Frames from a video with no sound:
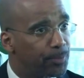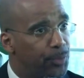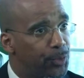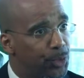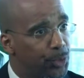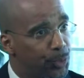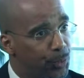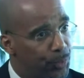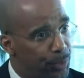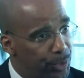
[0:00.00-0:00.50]

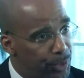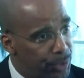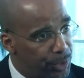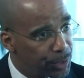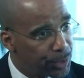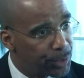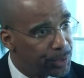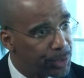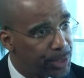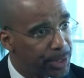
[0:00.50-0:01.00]
to
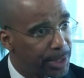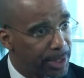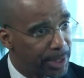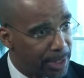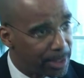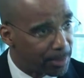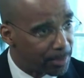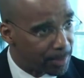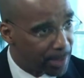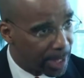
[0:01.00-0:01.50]
reduce the
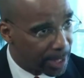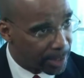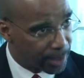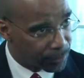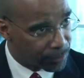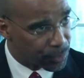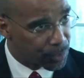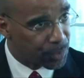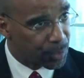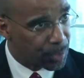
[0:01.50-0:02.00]
impact
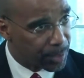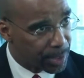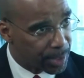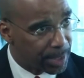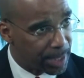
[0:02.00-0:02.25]
of stroke